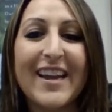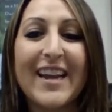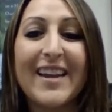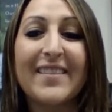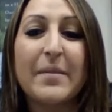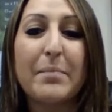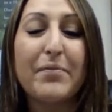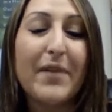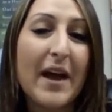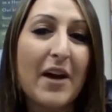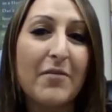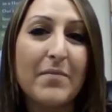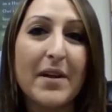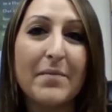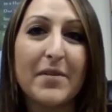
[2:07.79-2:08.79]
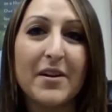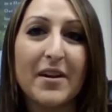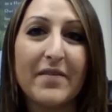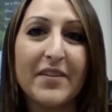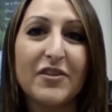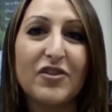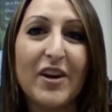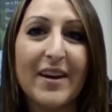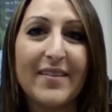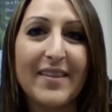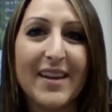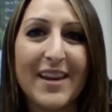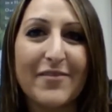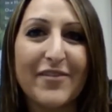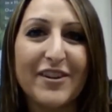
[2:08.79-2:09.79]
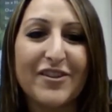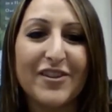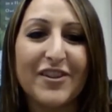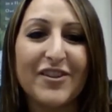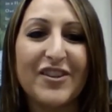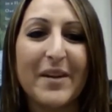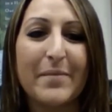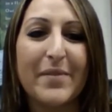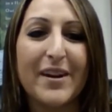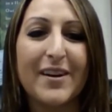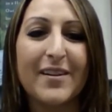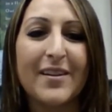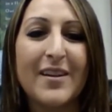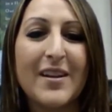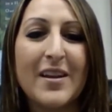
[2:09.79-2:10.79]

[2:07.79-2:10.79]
and is a proud member of the Tri-City Regional Chamber.